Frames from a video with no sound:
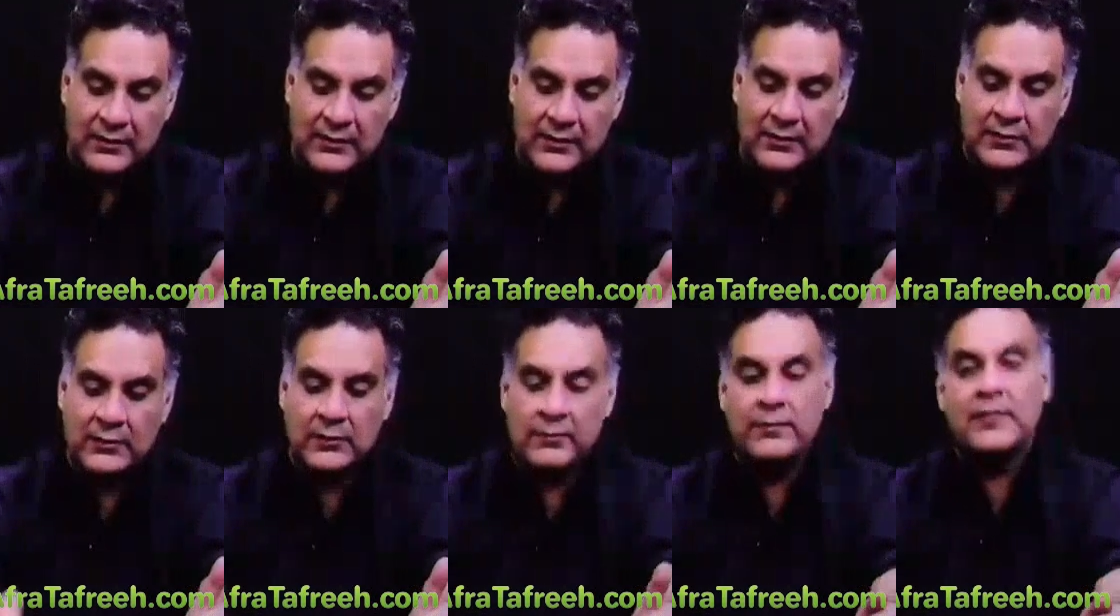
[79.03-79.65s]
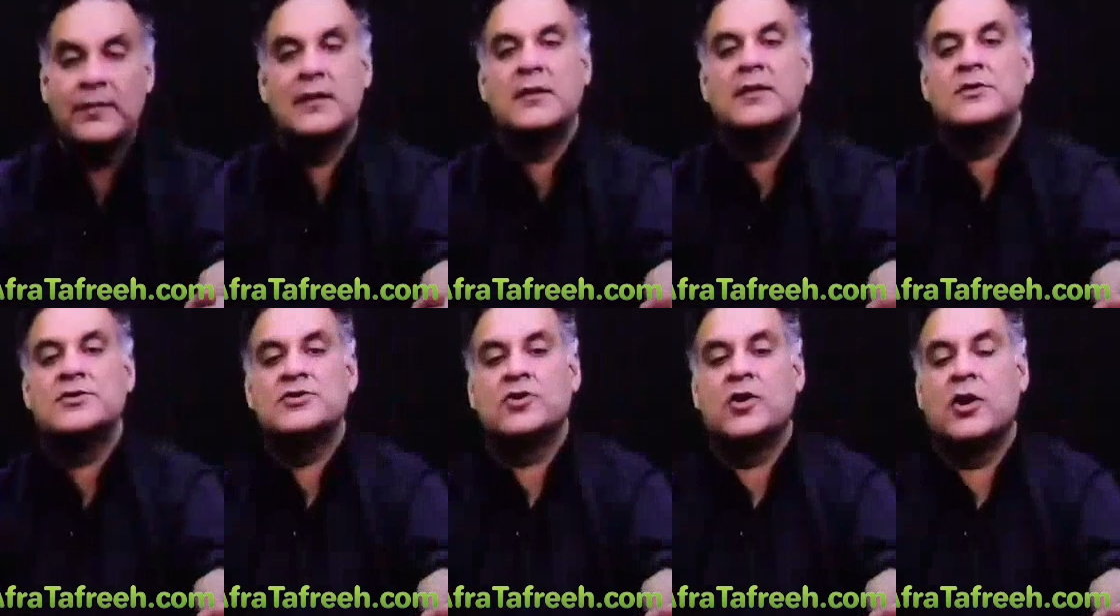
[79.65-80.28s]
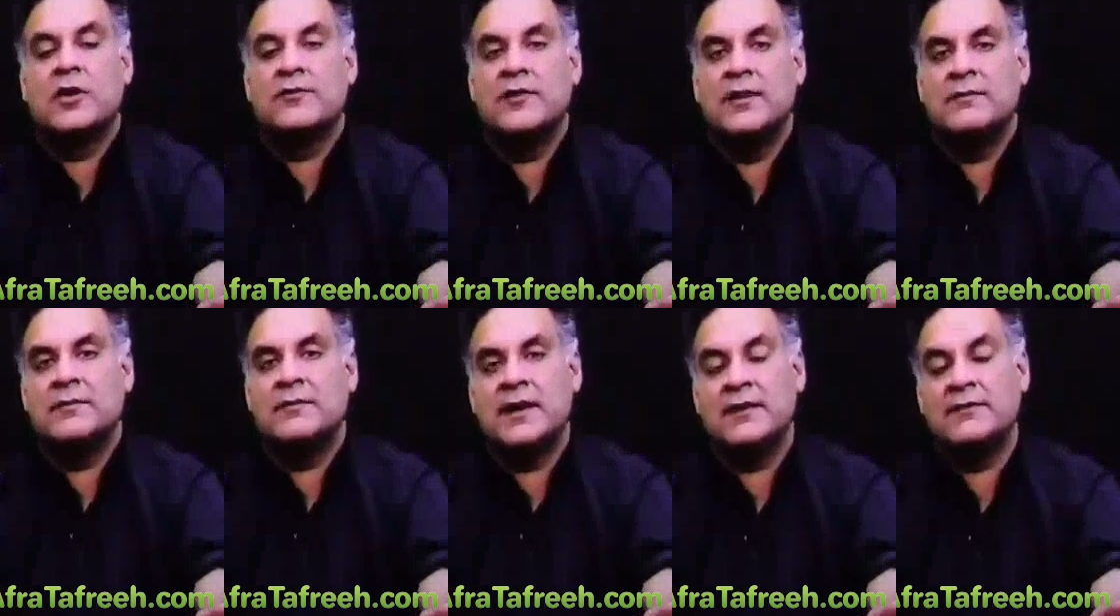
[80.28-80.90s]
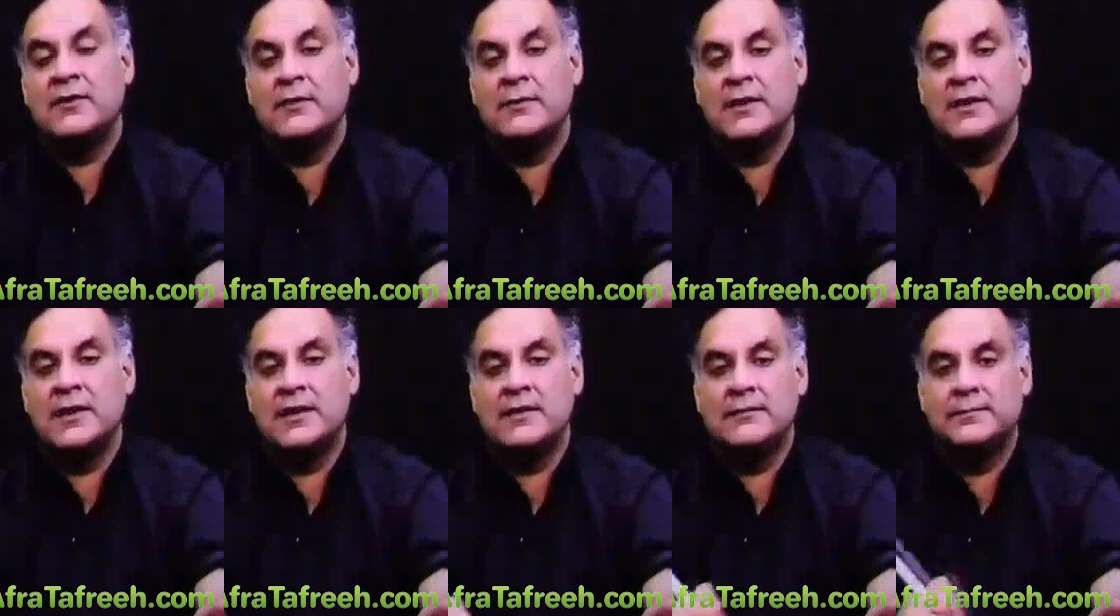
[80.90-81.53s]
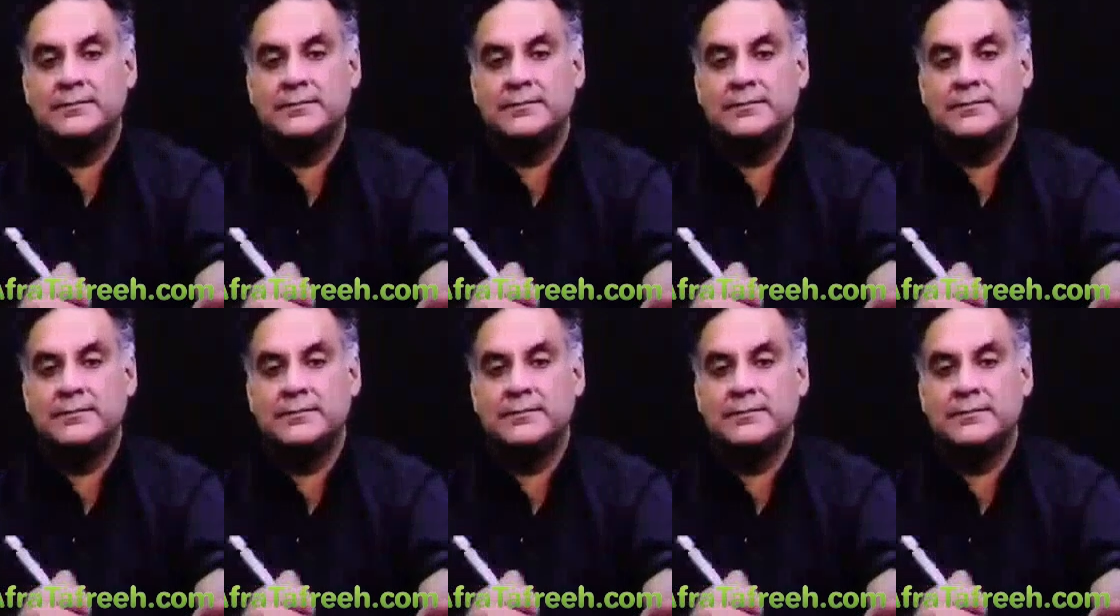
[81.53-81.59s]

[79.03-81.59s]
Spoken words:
syndrome. Short wave neck will be there.